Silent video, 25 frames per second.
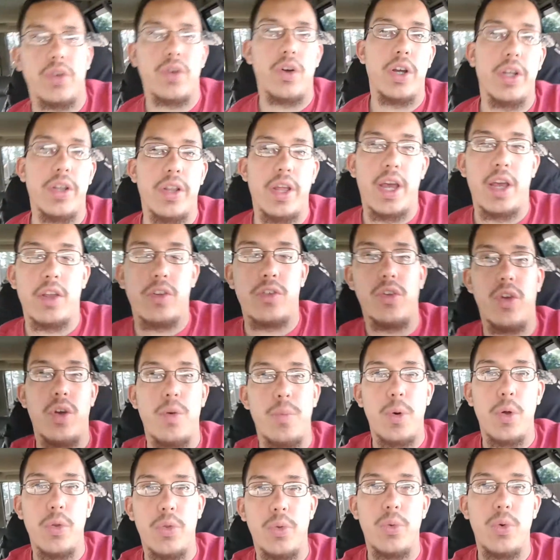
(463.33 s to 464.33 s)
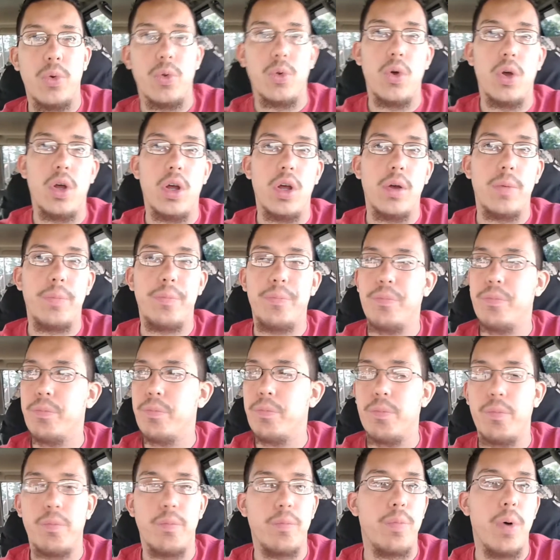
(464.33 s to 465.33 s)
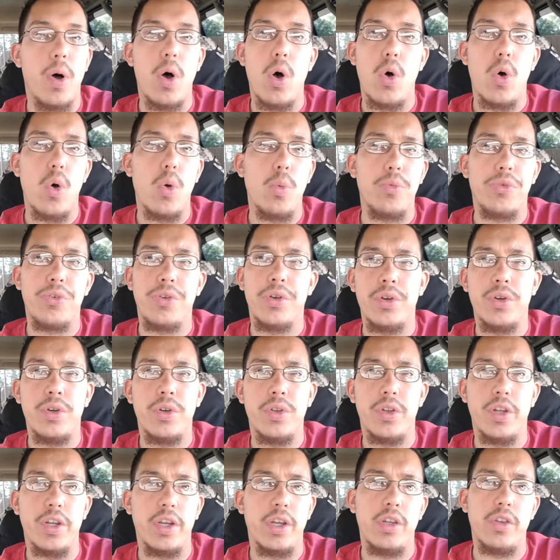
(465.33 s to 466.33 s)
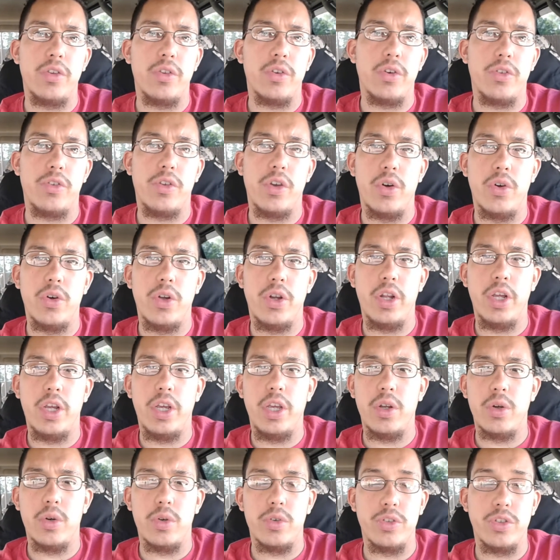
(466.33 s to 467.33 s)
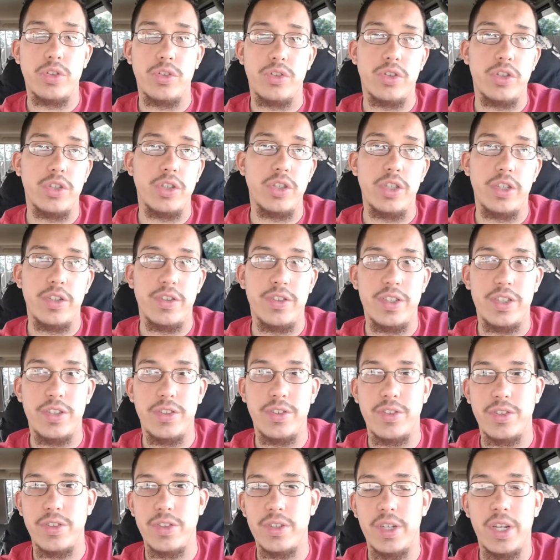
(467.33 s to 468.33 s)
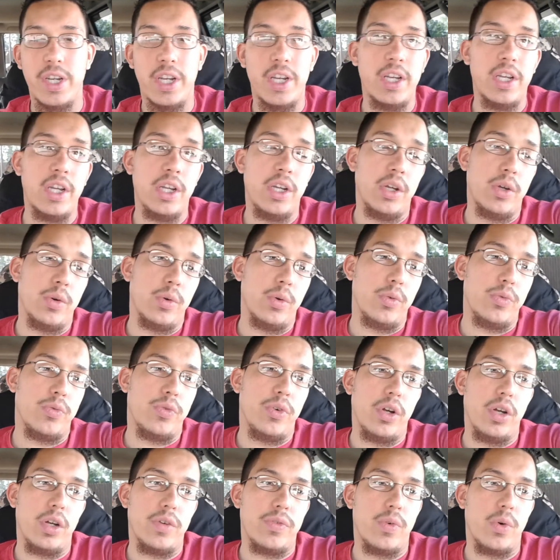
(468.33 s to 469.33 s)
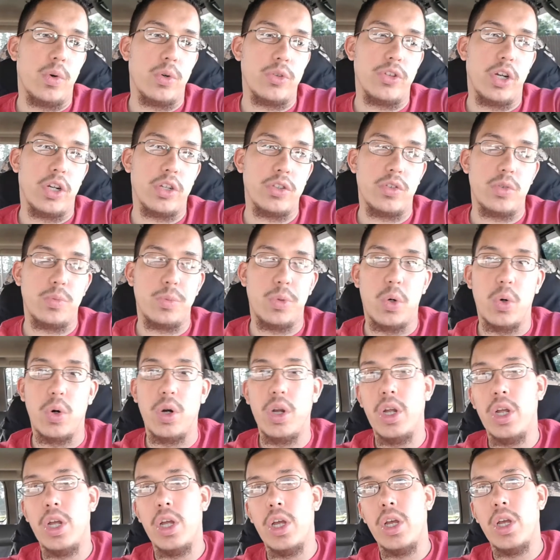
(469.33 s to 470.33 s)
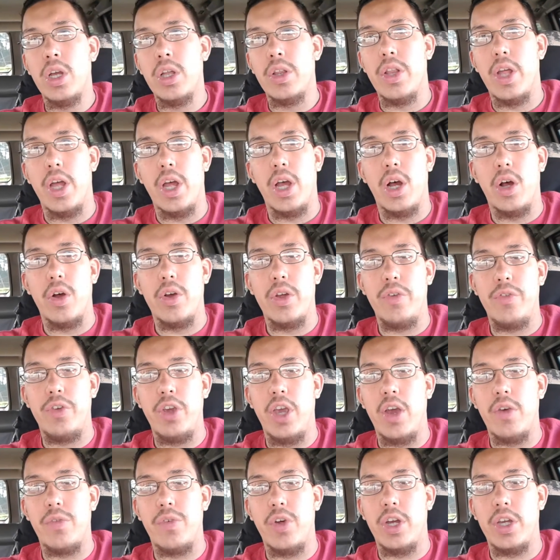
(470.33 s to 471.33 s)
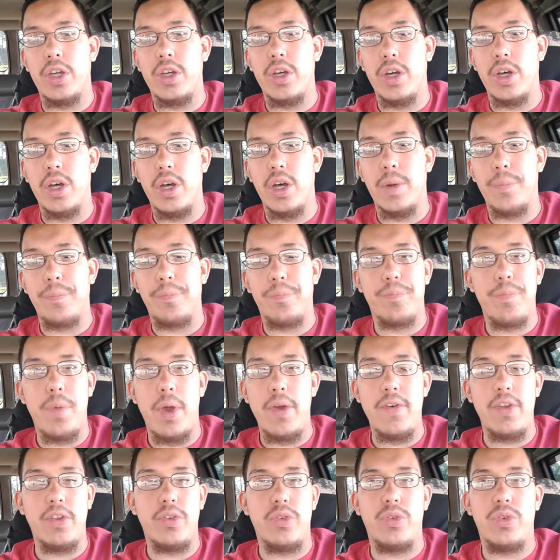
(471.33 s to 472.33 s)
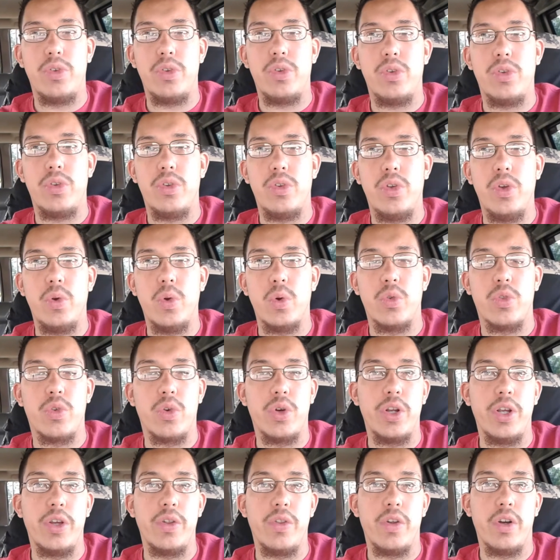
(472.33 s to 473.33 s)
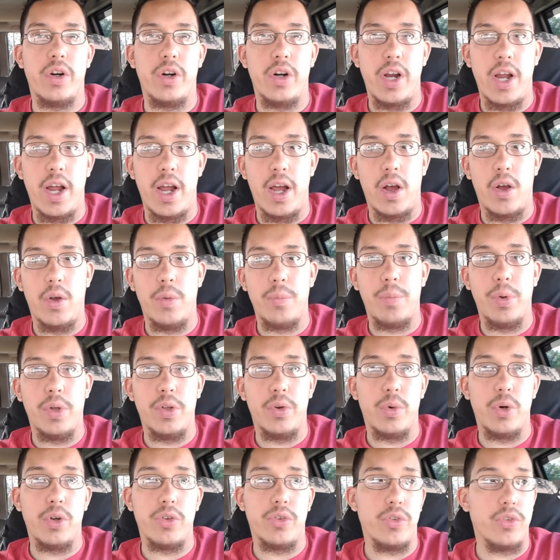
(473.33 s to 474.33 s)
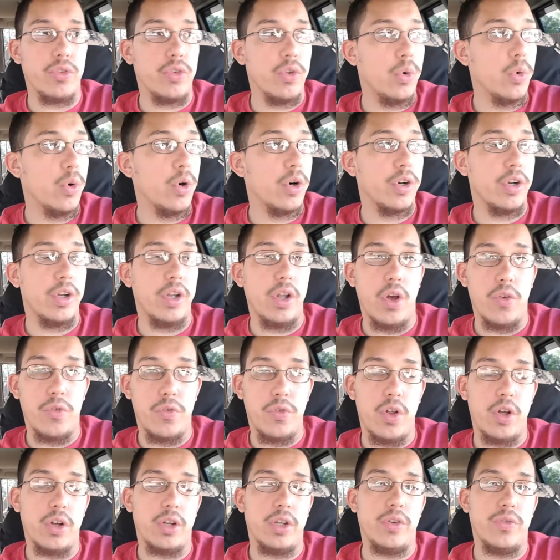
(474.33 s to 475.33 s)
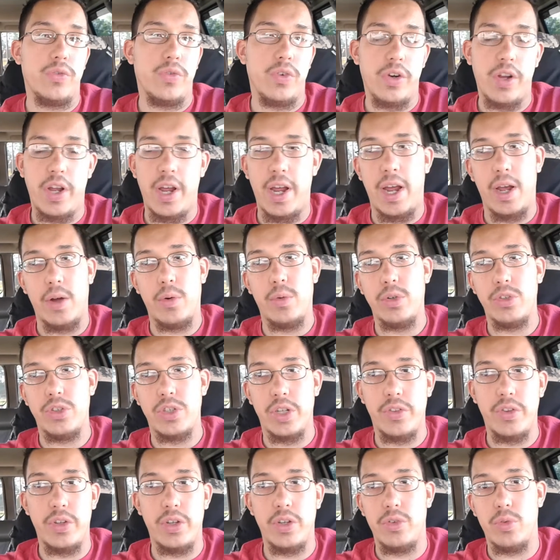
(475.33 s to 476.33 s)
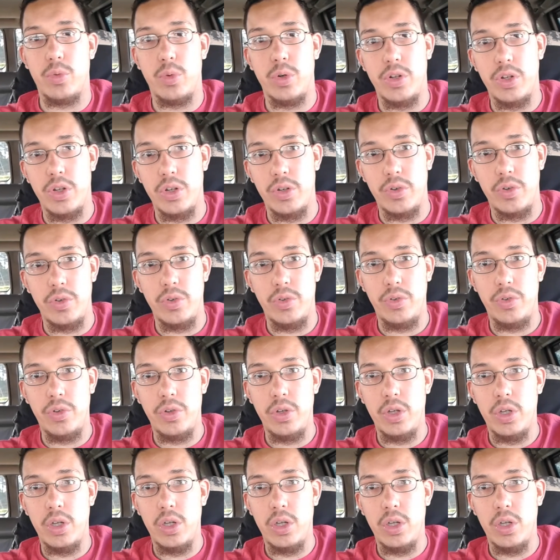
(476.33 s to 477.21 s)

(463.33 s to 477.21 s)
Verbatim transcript: light that has uh, multiple uh, bulbs, like either it's LED or just the incandescent with uh, four sockets or more. Now, if you have like uh, maybe two or three that are out, but the rest are still working, they'll flunk you for that, which I think is ridiculous.